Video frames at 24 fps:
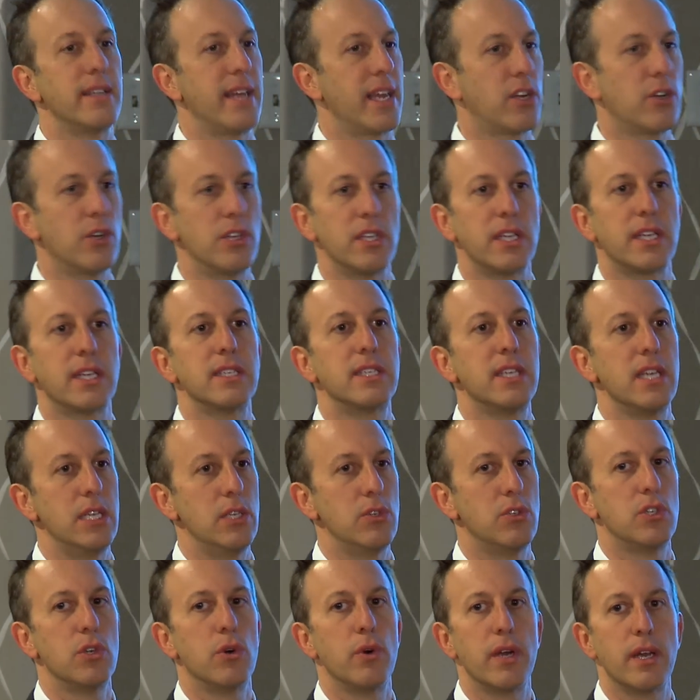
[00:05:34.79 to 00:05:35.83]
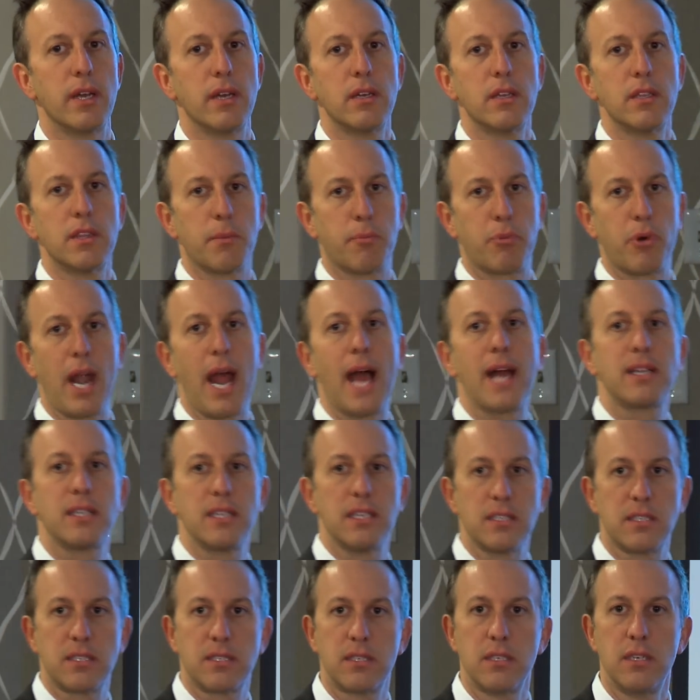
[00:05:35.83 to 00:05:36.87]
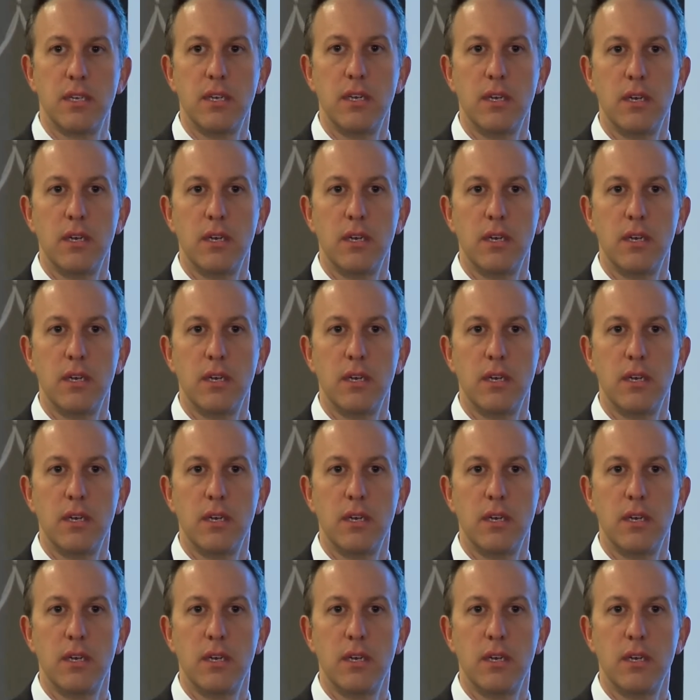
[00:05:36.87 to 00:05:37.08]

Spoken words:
I couldn't continue doing the practice